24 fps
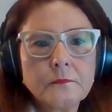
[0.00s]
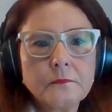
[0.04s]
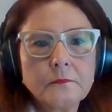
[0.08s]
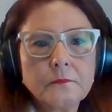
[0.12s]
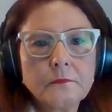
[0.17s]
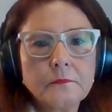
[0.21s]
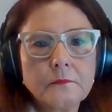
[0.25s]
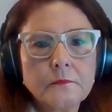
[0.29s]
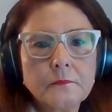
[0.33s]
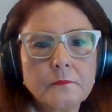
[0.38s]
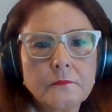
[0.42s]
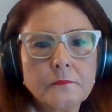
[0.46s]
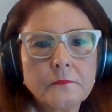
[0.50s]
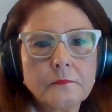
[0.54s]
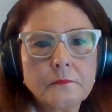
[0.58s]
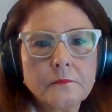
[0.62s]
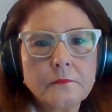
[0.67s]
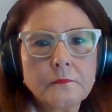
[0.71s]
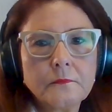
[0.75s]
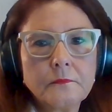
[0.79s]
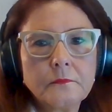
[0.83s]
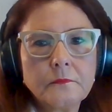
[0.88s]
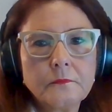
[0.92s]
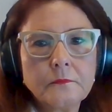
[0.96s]

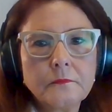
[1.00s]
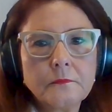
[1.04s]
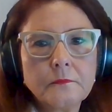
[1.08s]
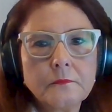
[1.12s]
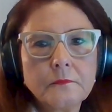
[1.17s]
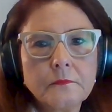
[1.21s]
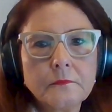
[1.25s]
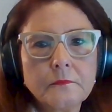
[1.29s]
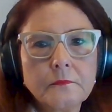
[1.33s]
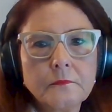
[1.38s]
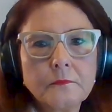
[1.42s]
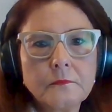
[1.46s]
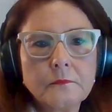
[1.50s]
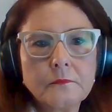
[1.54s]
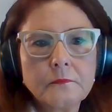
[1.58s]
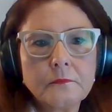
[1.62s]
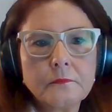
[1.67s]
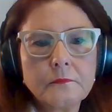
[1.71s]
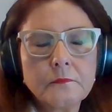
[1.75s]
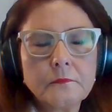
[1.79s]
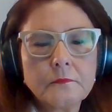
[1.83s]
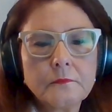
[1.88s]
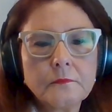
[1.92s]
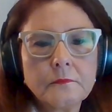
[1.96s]

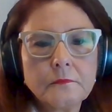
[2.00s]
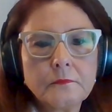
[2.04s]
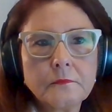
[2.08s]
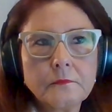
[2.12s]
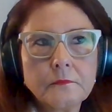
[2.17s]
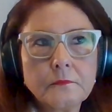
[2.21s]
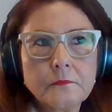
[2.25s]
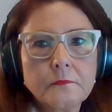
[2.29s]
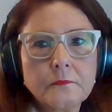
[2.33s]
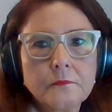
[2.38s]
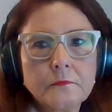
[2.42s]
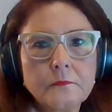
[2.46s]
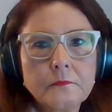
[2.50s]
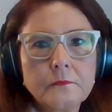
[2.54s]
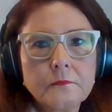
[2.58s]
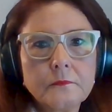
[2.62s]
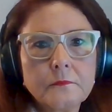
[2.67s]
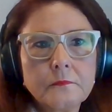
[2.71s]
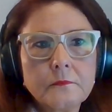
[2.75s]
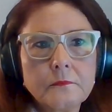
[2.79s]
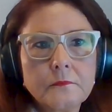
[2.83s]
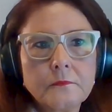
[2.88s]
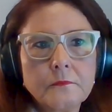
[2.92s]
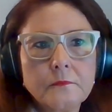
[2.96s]

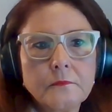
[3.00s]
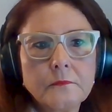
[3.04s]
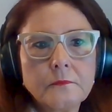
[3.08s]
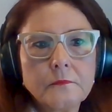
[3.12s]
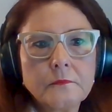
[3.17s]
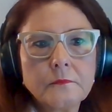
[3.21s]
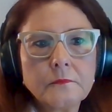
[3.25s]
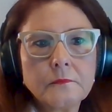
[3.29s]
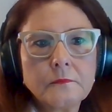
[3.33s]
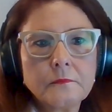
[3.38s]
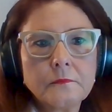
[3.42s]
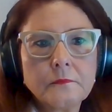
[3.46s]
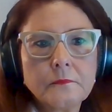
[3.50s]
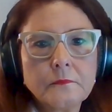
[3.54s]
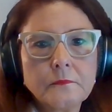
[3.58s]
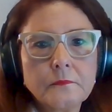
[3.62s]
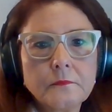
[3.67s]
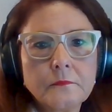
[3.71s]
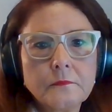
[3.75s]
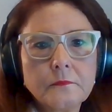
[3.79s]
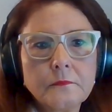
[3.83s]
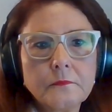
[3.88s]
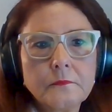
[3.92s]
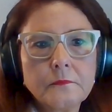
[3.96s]

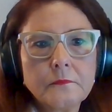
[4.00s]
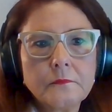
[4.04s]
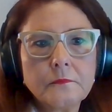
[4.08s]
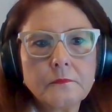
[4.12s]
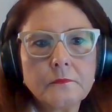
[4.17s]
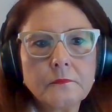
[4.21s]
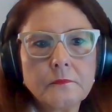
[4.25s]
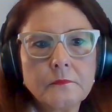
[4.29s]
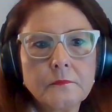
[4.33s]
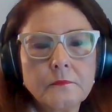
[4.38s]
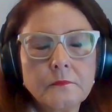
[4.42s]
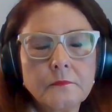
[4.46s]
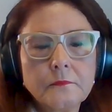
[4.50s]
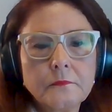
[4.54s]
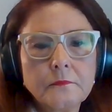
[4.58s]
No words are spoken by the person on screen.